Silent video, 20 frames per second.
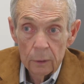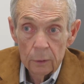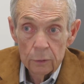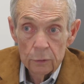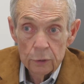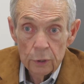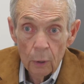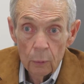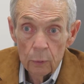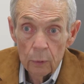
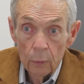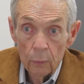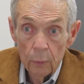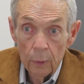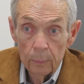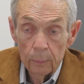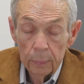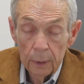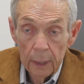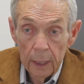shoulder
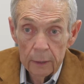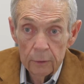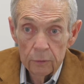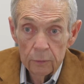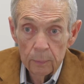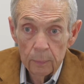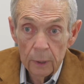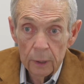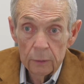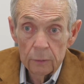
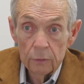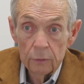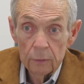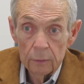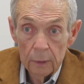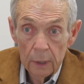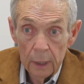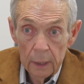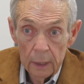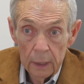
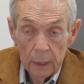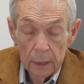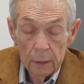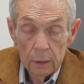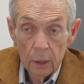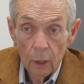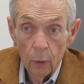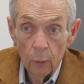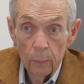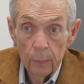replacements, and he
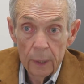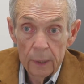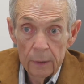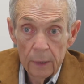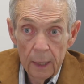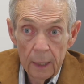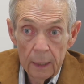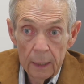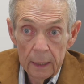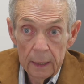told me
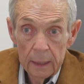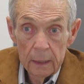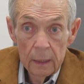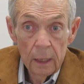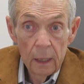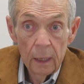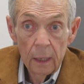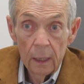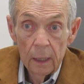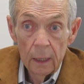that he
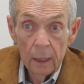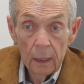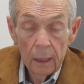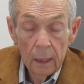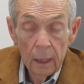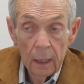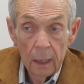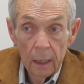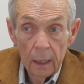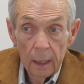
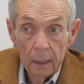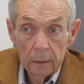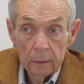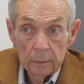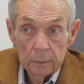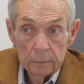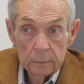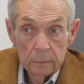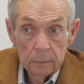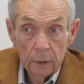
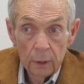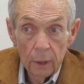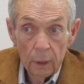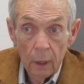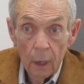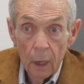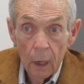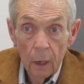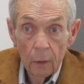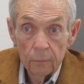
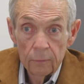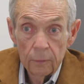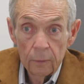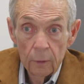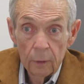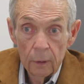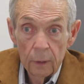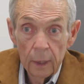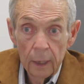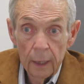could
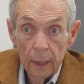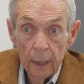offer